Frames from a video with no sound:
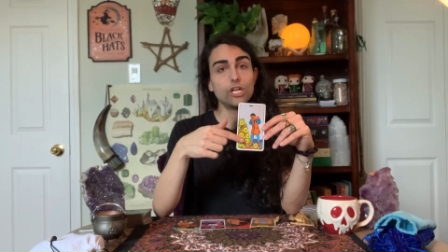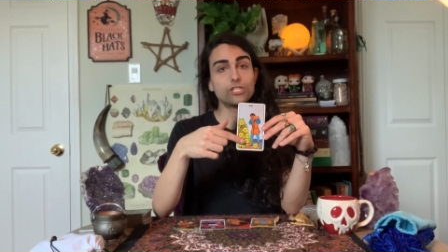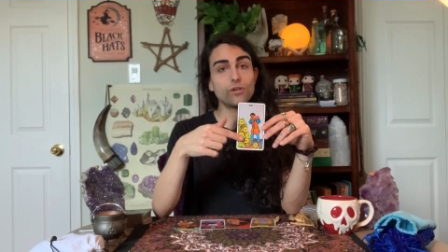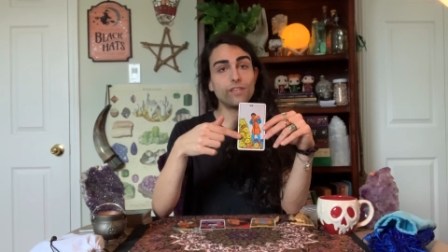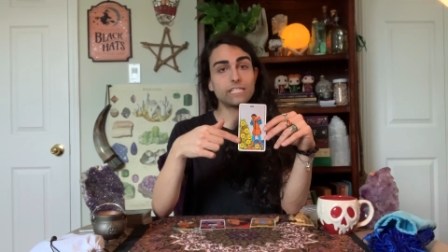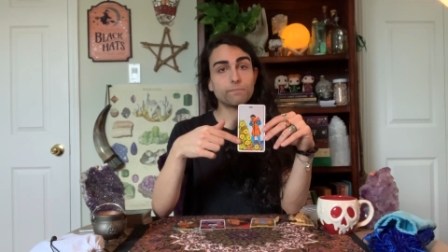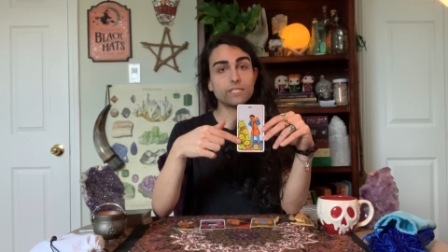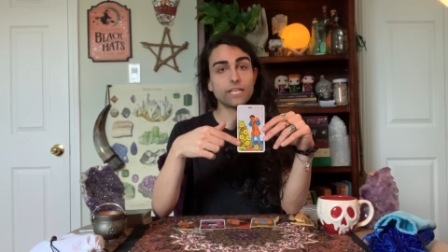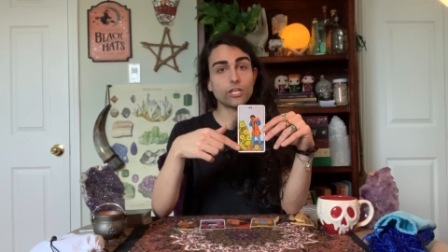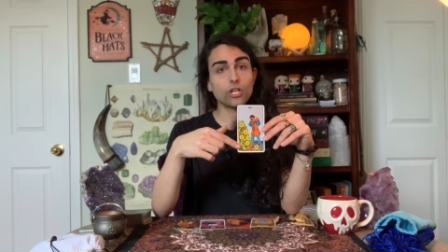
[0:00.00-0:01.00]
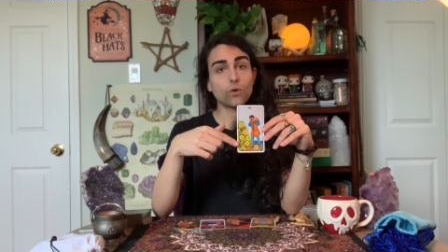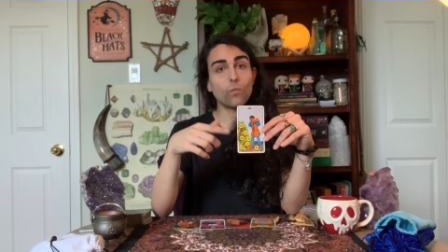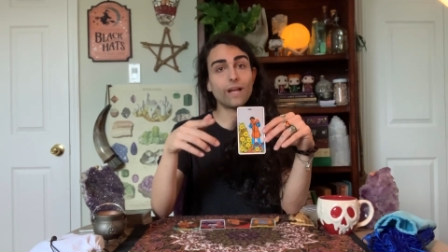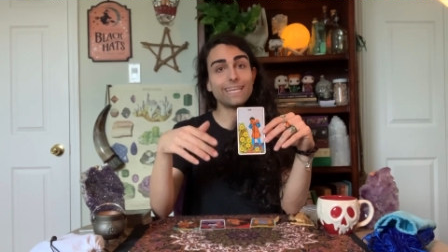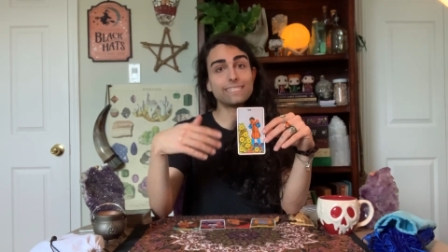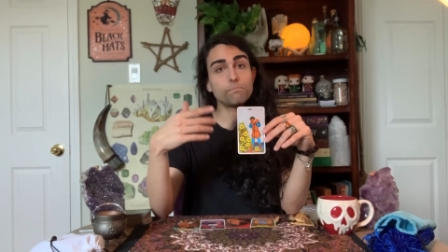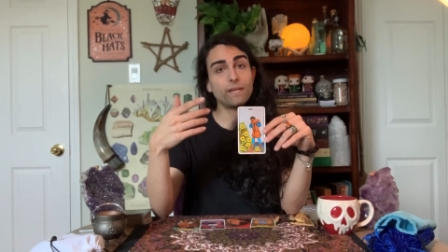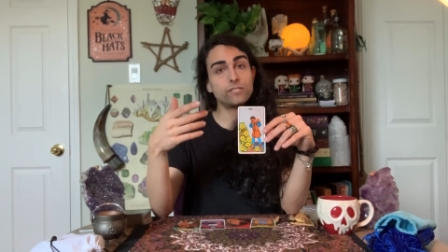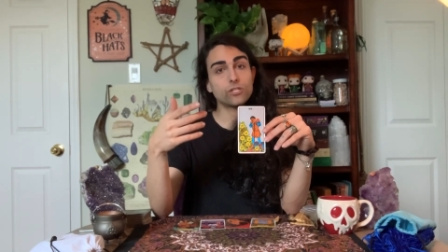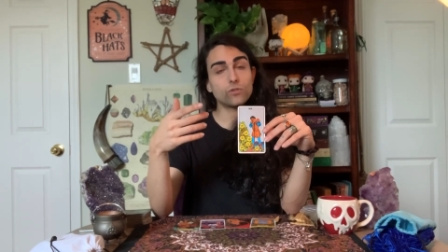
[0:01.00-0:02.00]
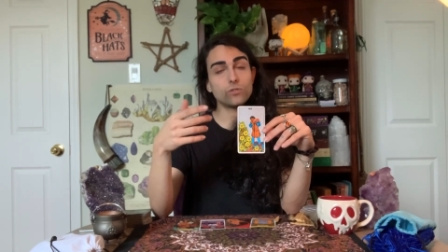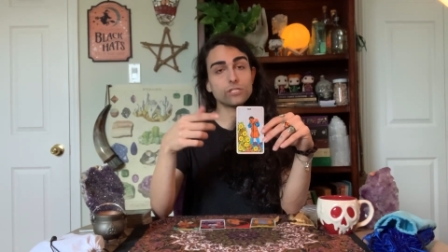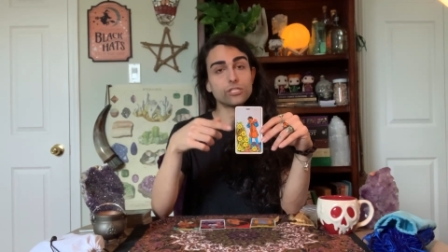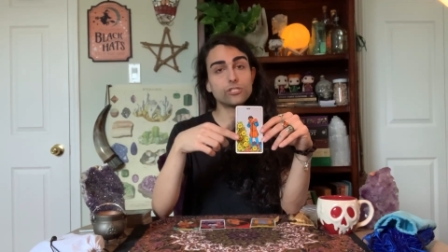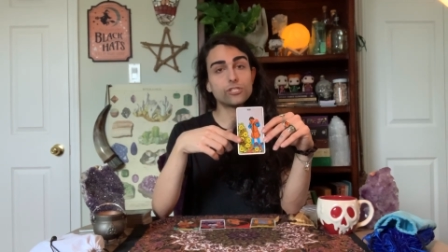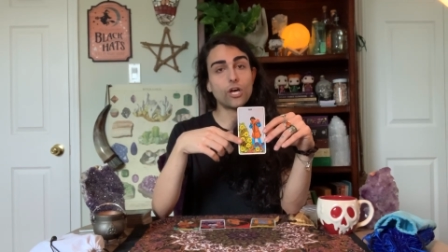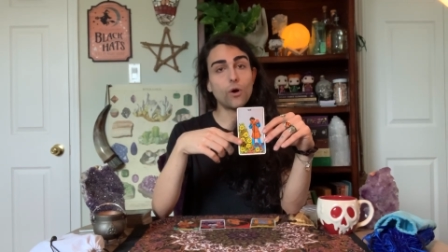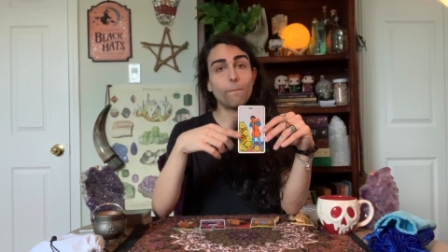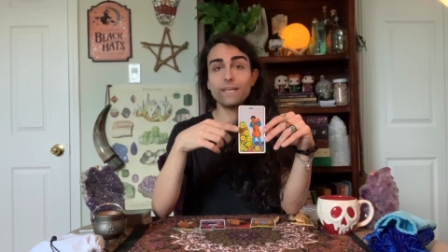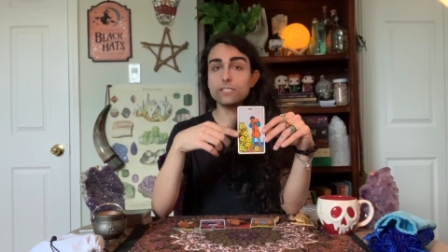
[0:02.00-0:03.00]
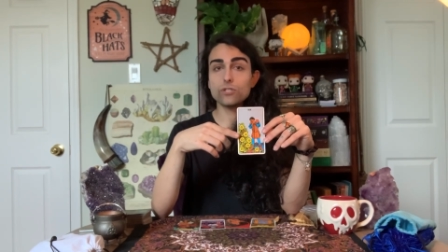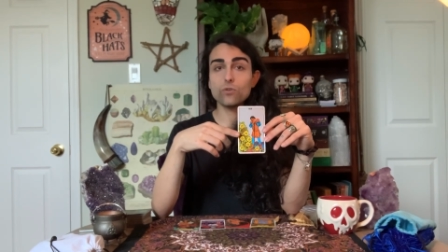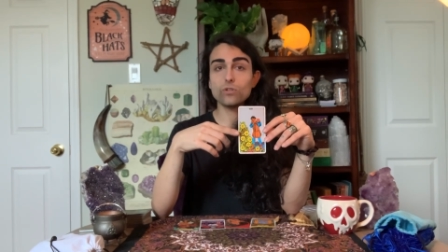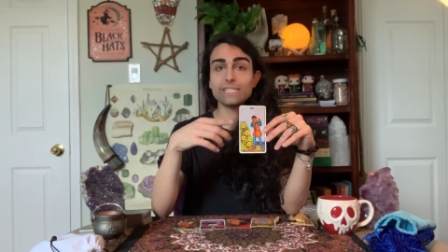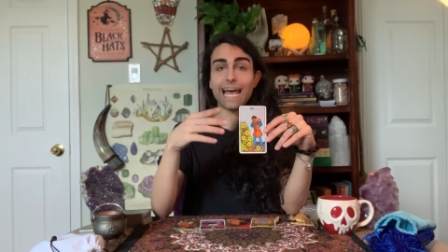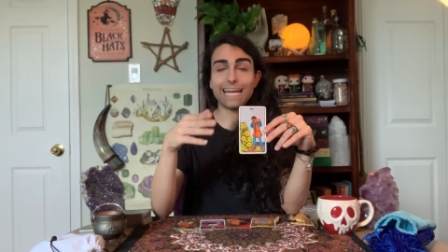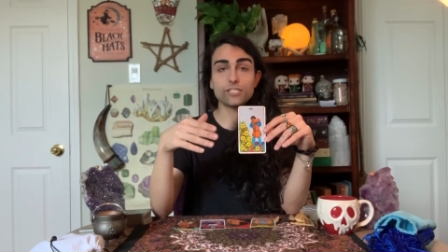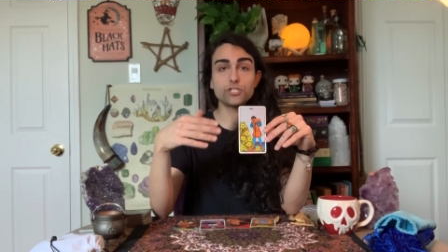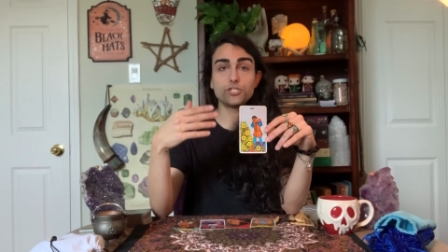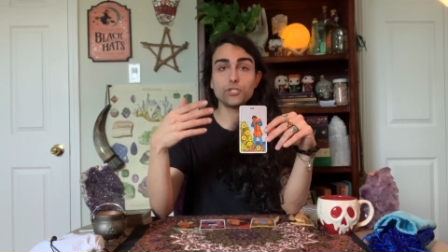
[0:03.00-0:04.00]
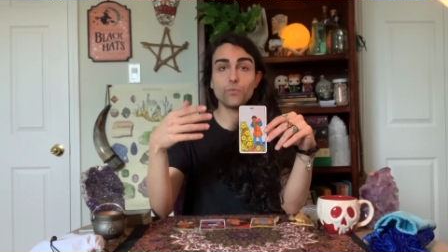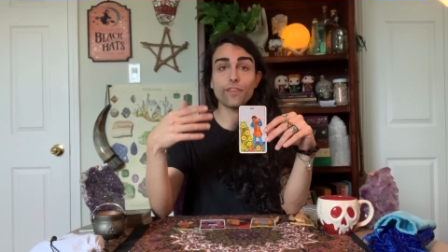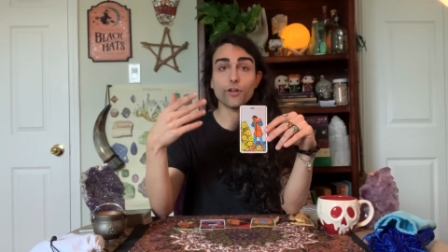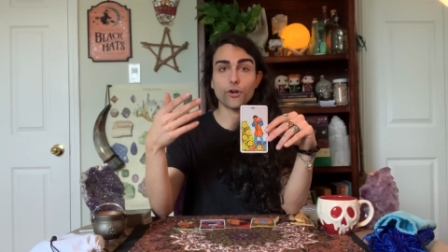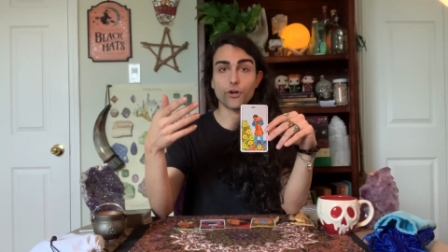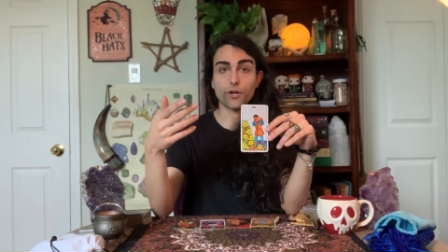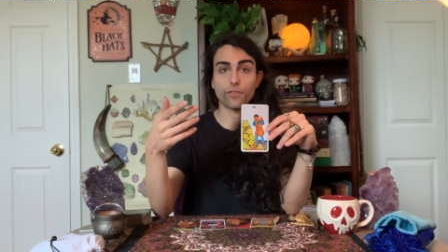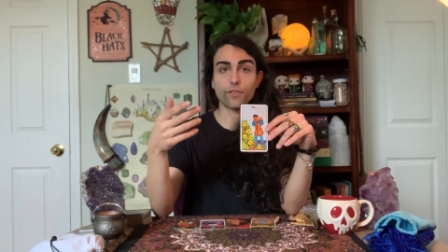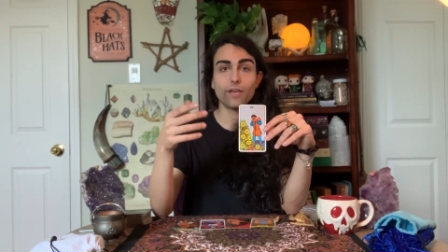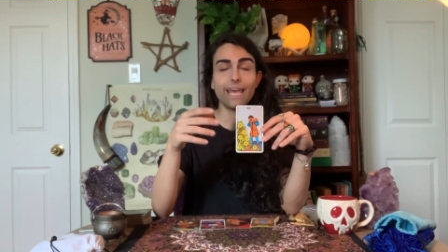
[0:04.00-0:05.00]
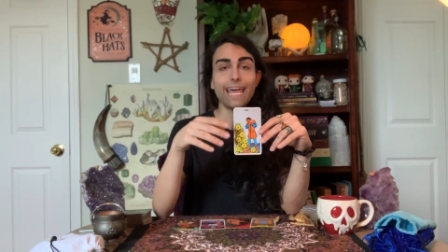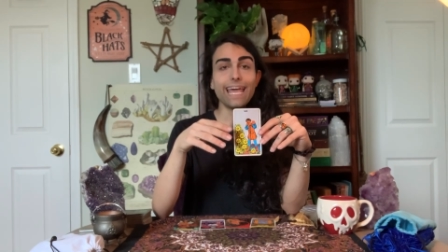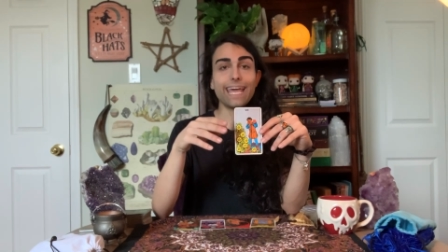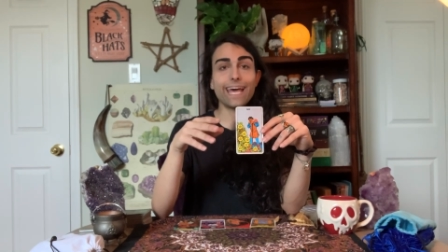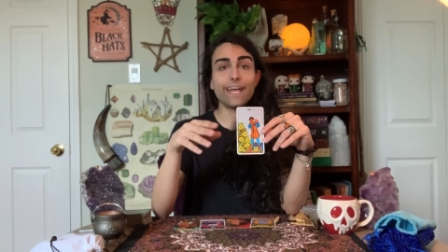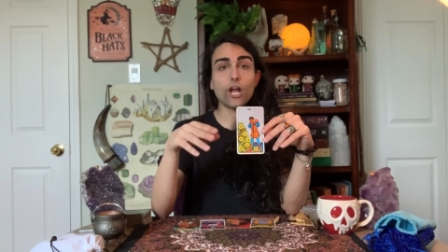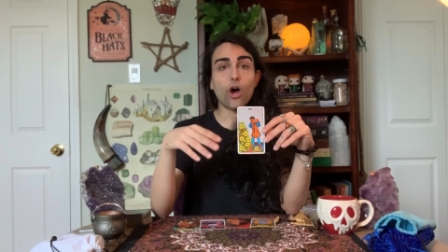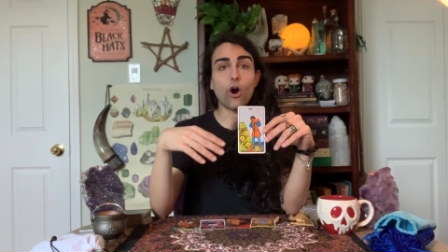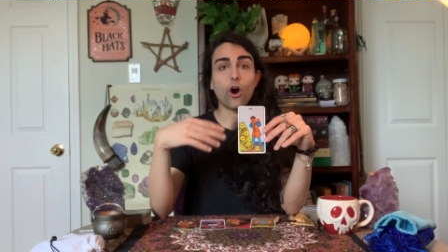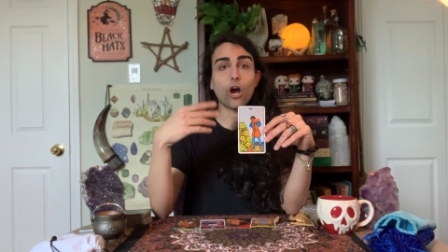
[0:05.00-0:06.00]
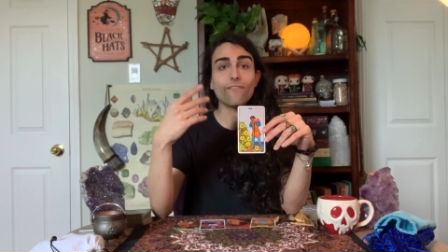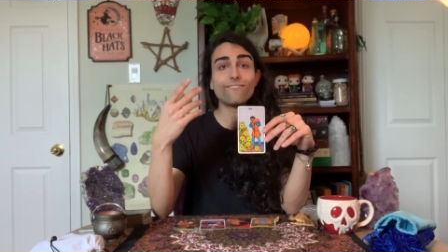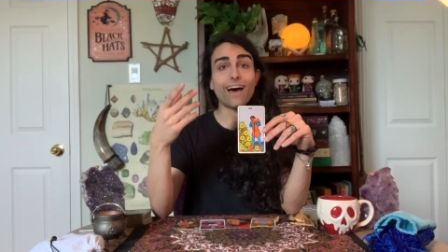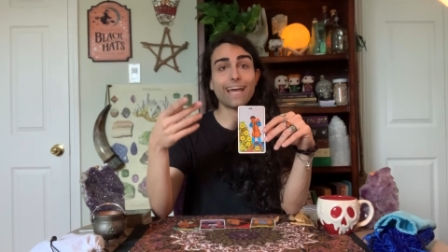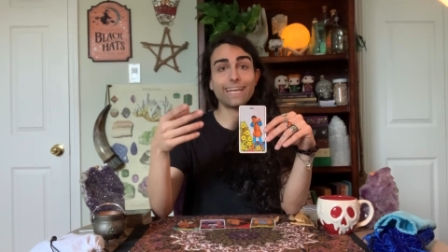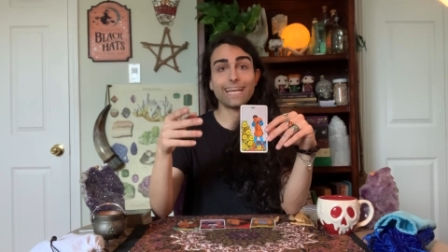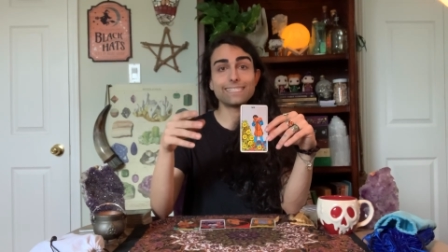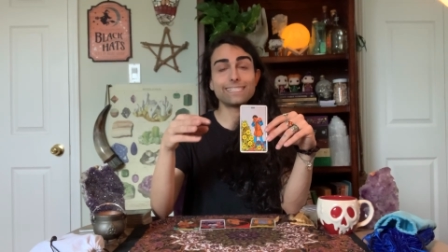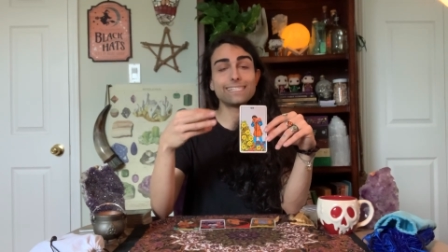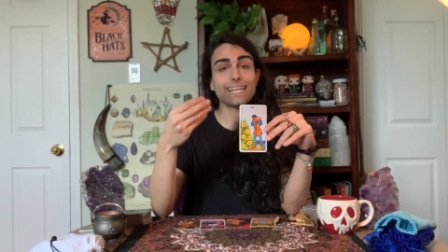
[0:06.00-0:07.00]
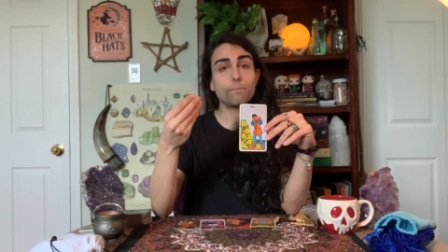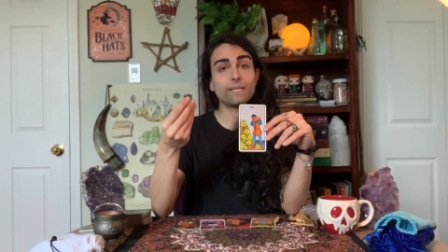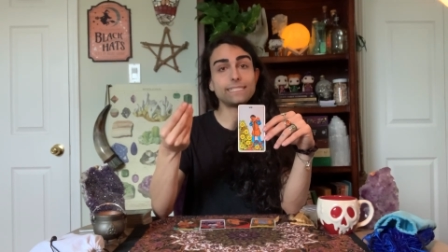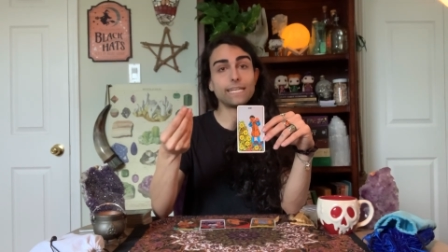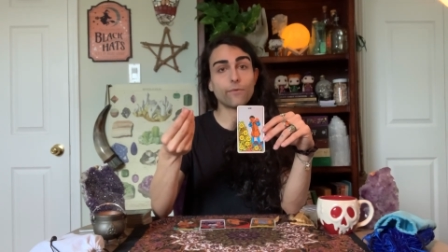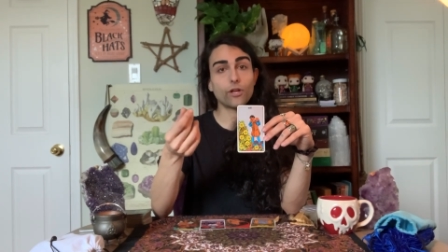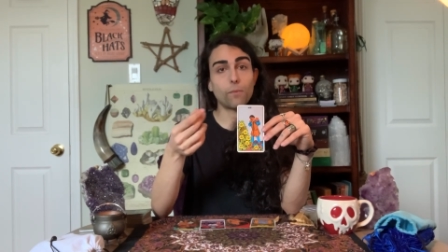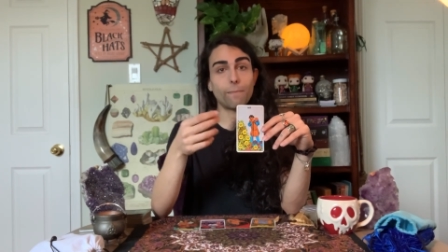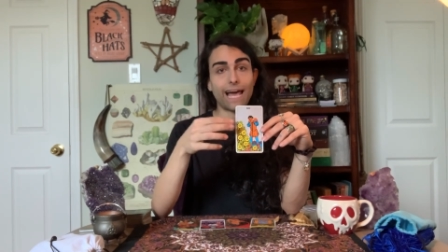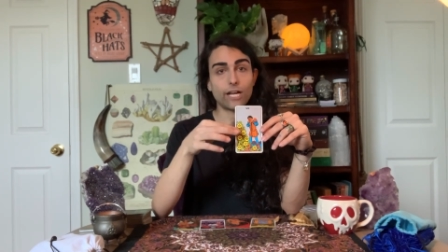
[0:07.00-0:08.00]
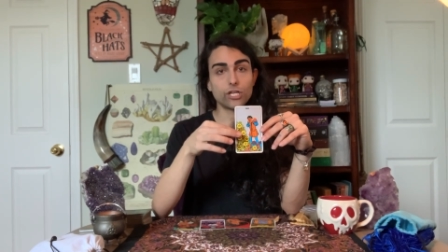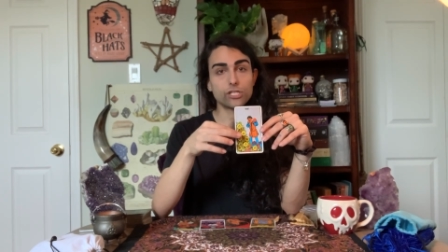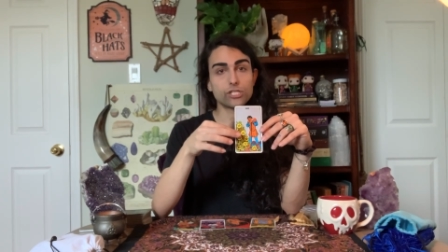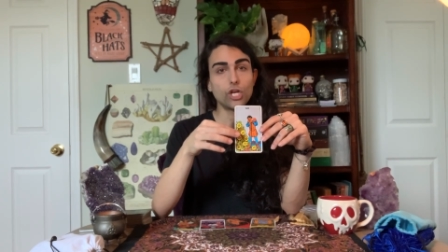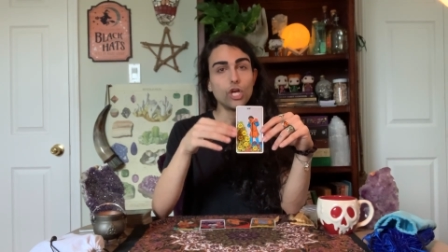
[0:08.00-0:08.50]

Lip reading: So this particular one is Pentacles. So Pentacles has to do with earth and our finances and material matters.